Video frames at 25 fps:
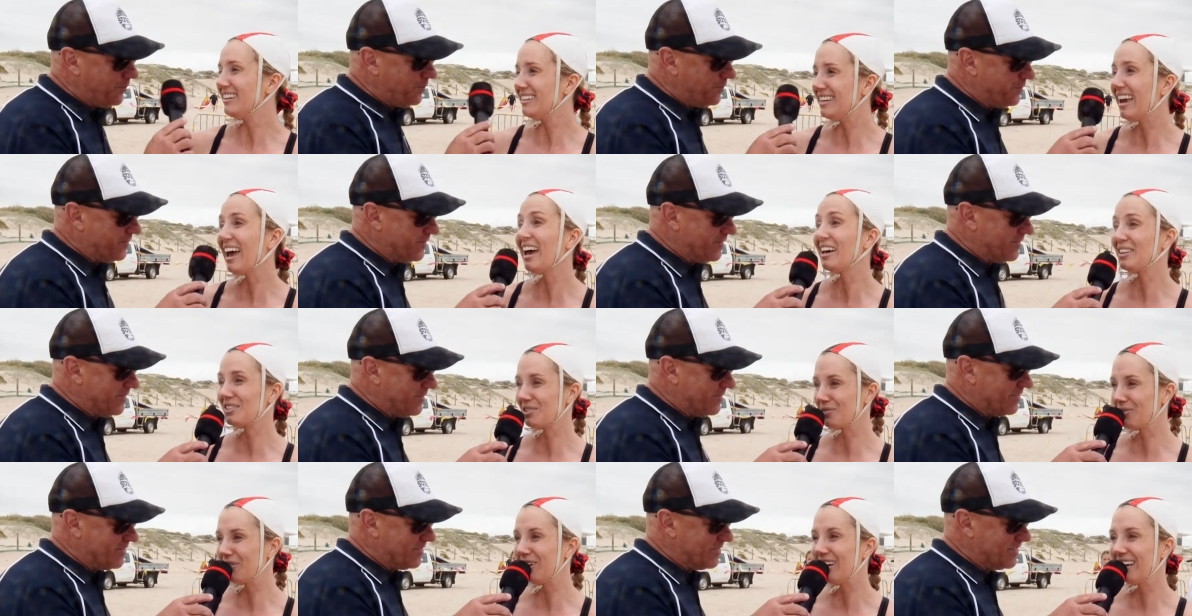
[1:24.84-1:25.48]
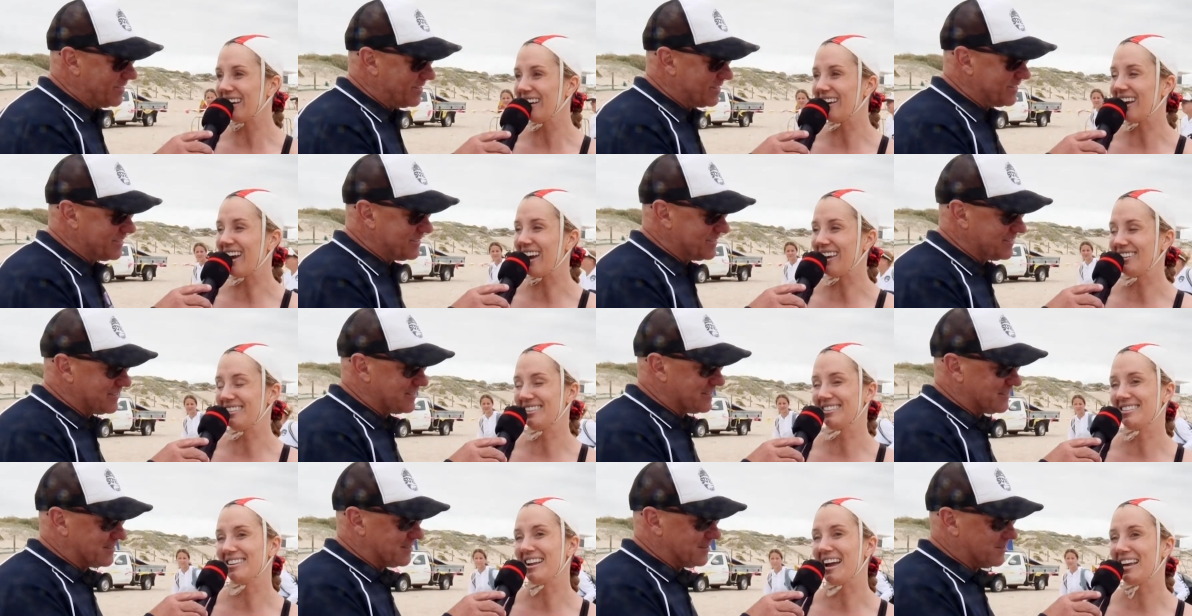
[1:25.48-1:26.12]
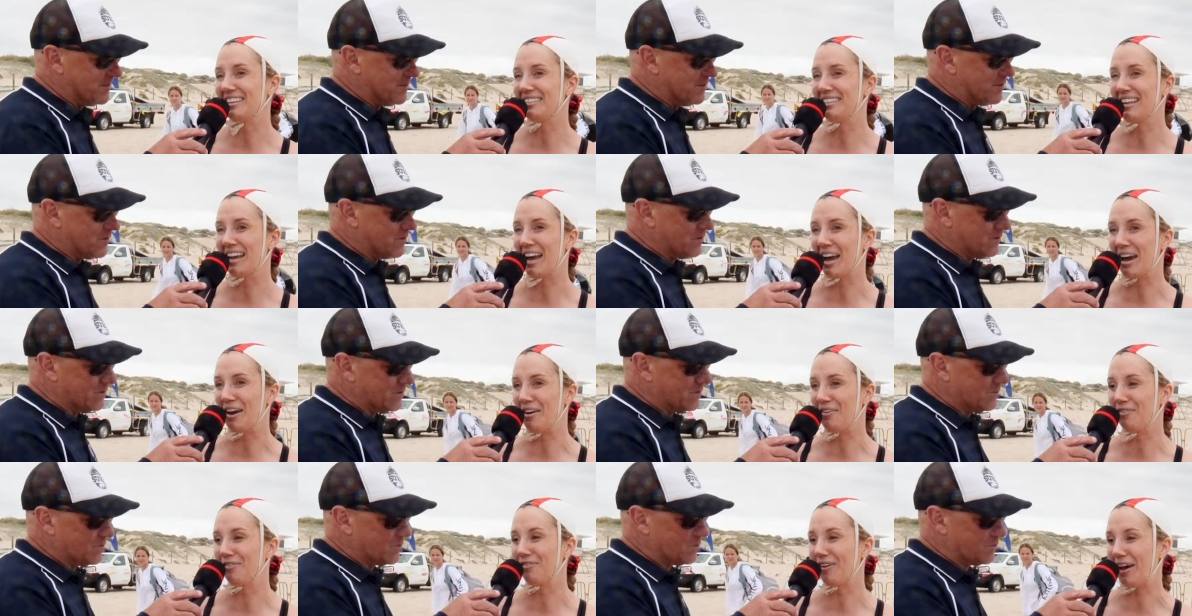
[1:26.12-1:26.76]
Speaker 1: Yeah, it's really nice. It's nice to
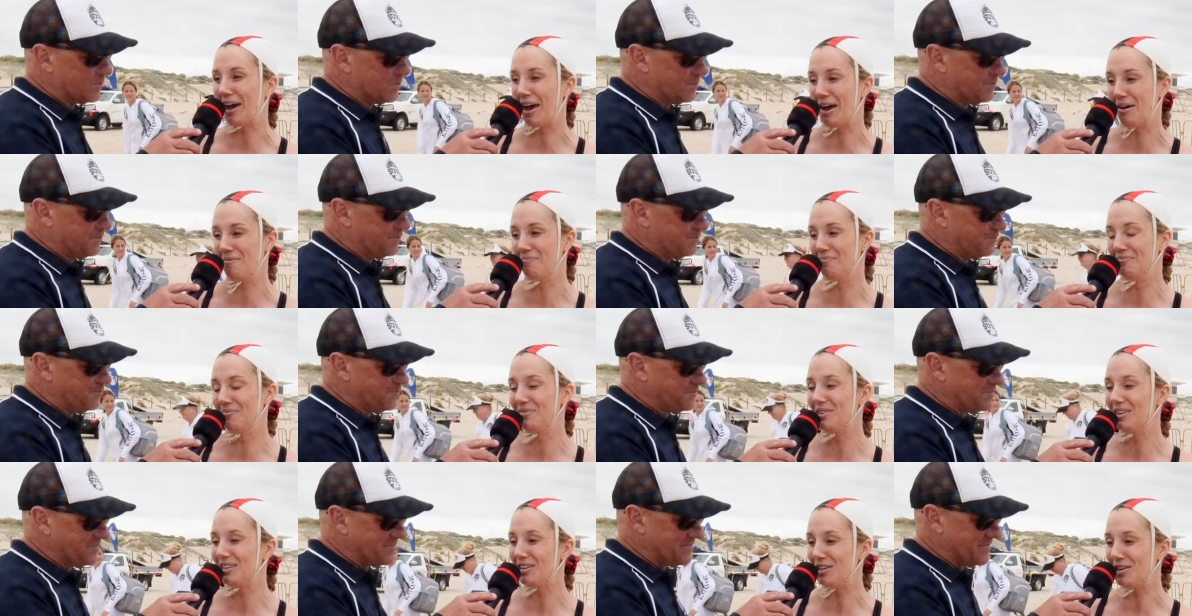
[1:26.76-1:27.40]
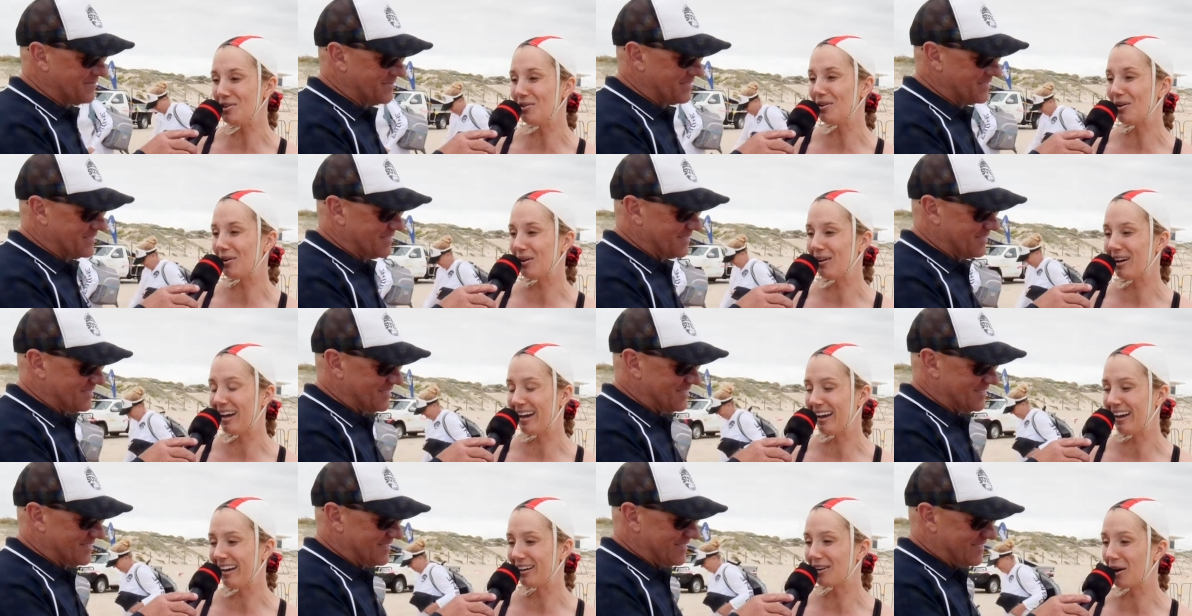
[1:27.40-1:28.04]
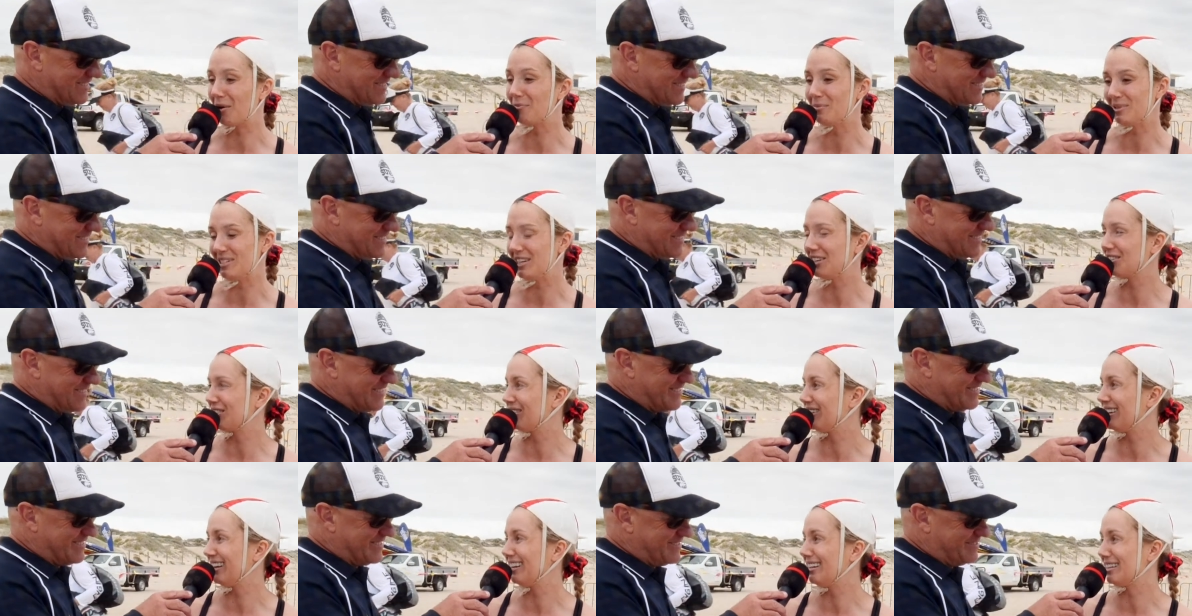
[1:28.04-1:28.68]
have um, new uh,
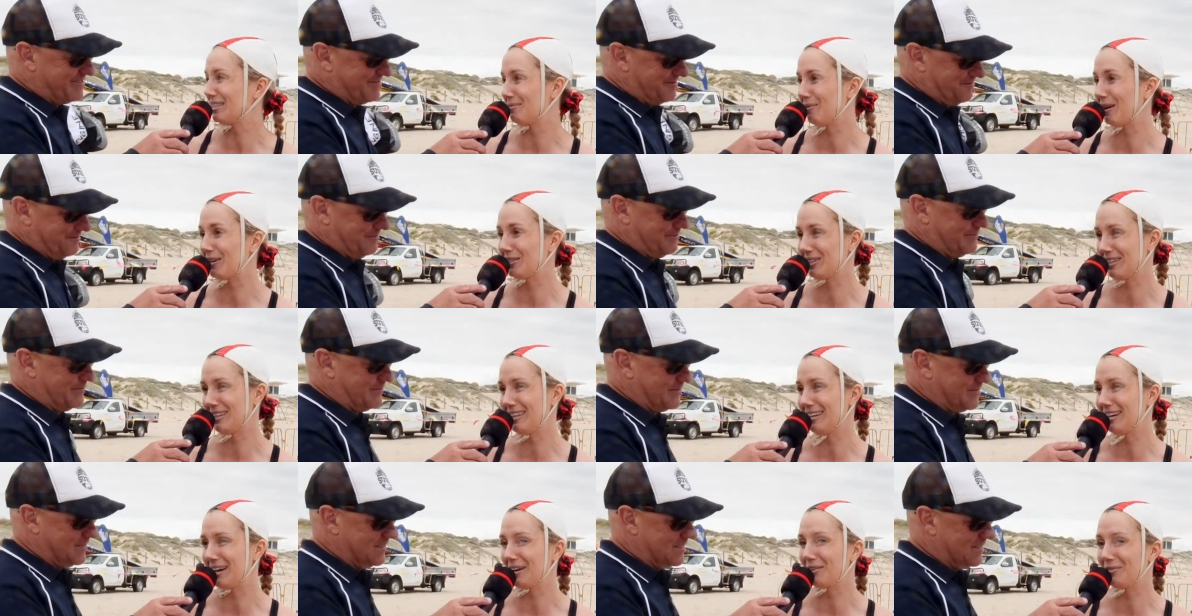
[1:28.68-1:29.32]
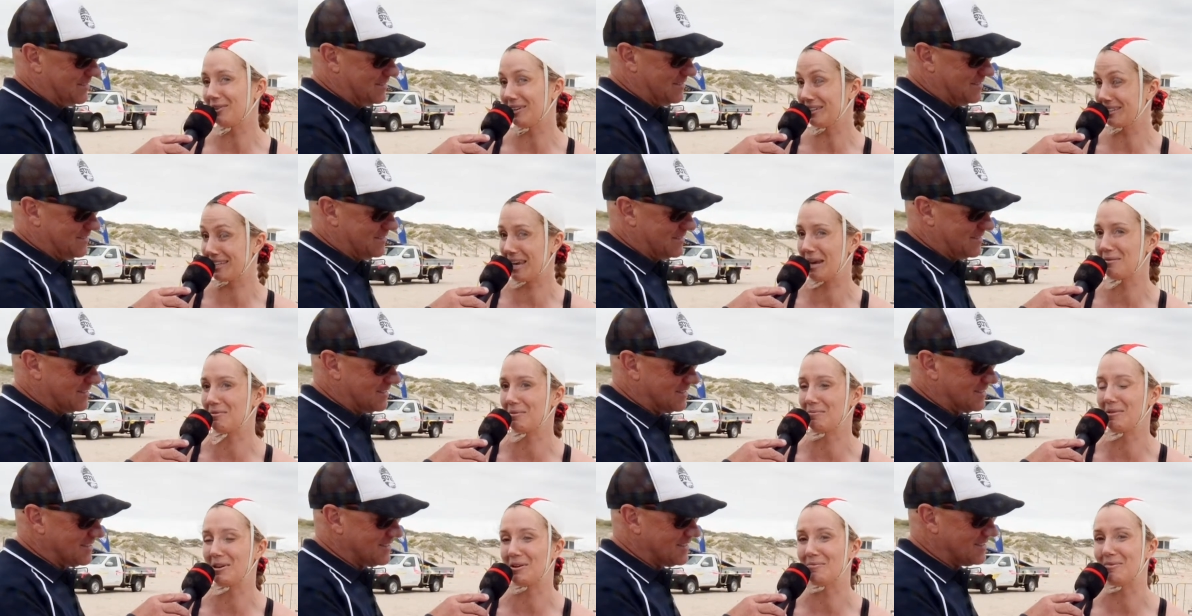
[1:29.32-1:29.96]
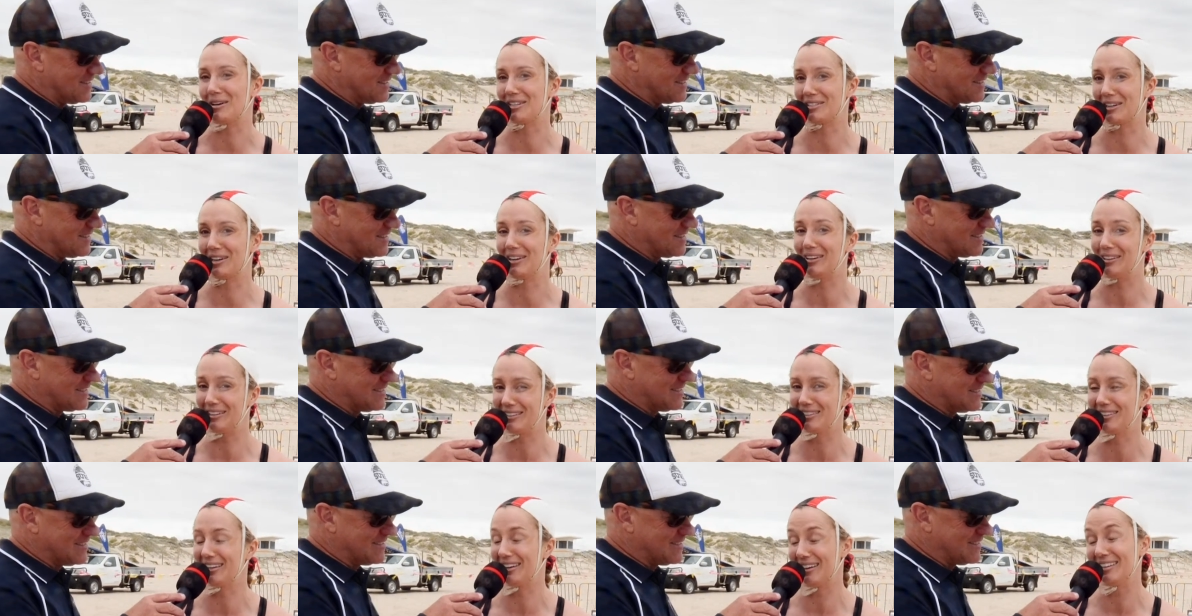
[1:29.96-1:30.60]
competition and especially the young ones keeping me on my
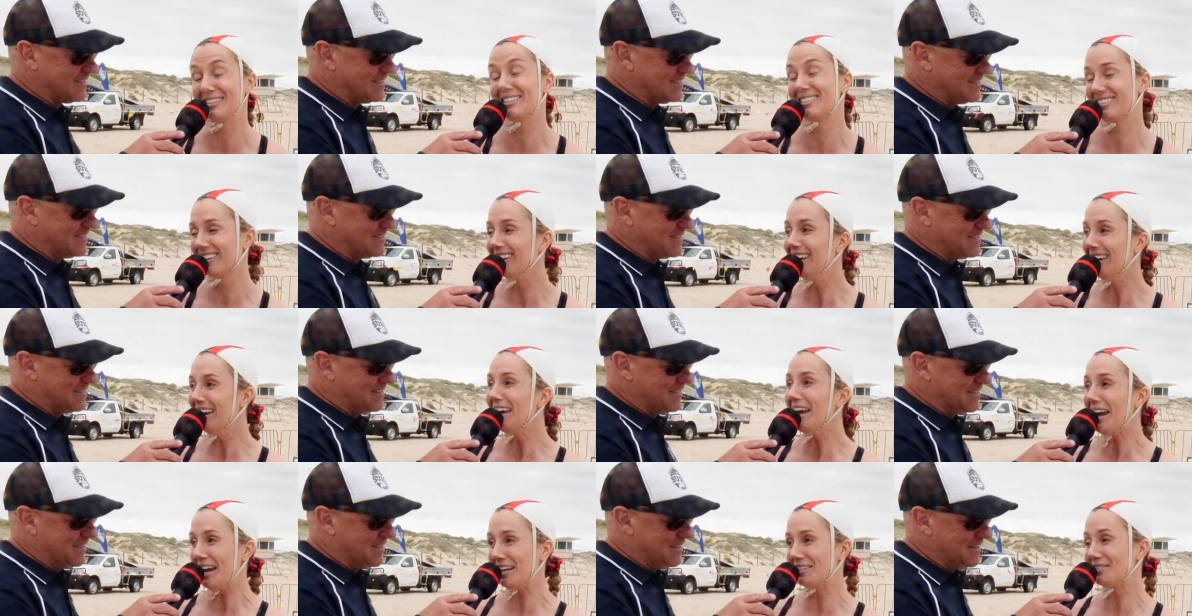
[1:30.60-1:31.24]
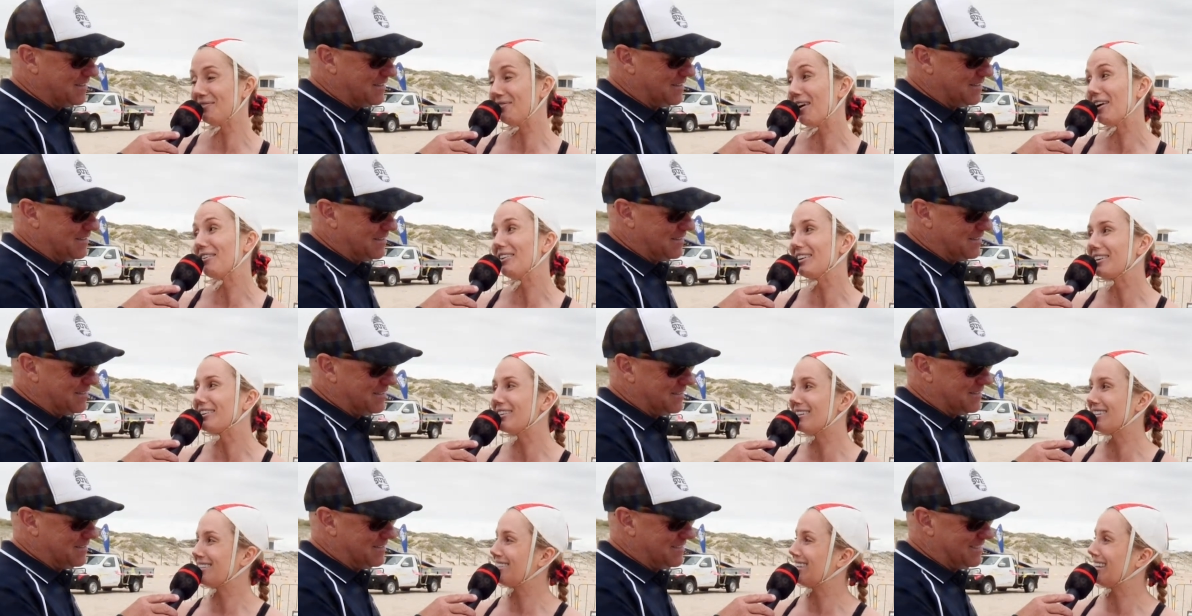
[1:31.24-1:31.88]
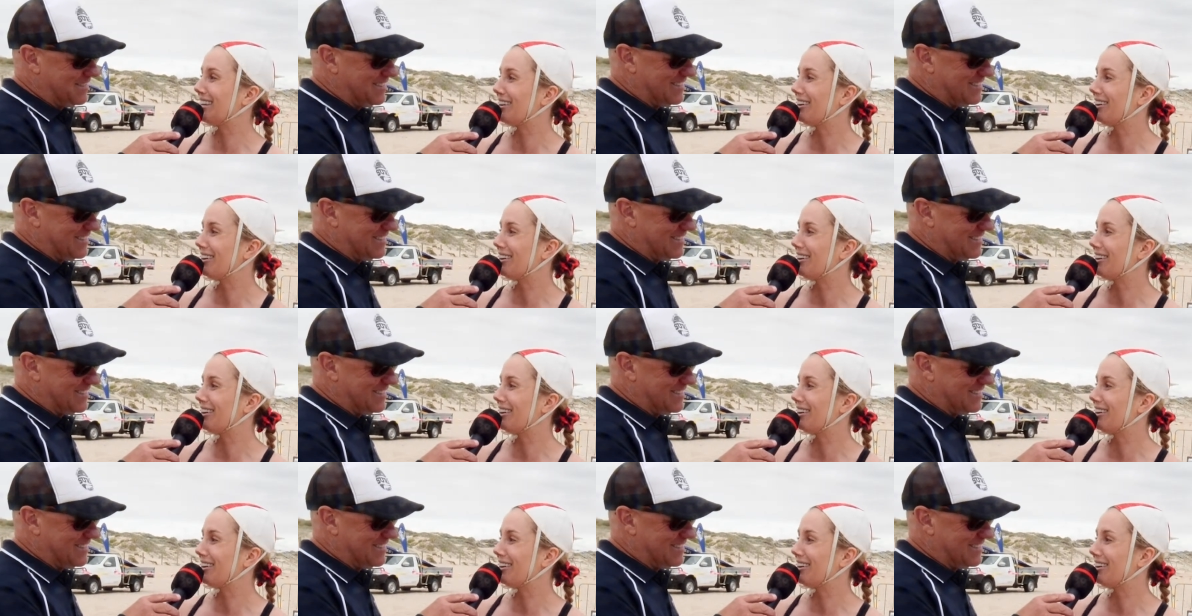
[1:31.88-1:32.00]
toes. So it's, it's very good to see